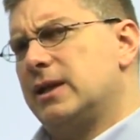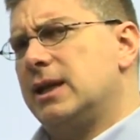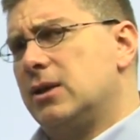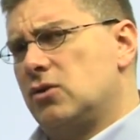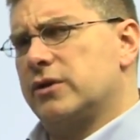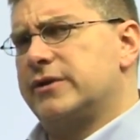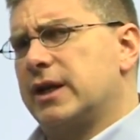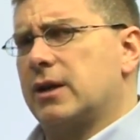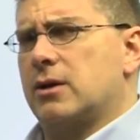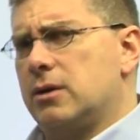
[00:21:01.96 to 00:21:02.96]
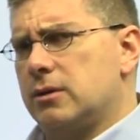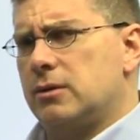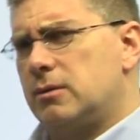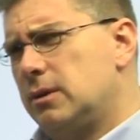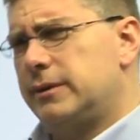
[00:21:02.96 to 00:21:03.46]
an interesting
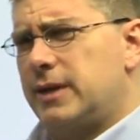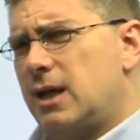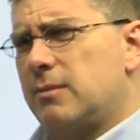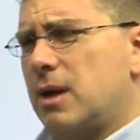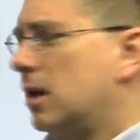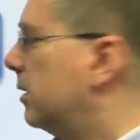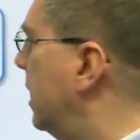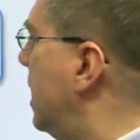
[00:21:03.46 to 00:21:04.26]
clue. What is that about?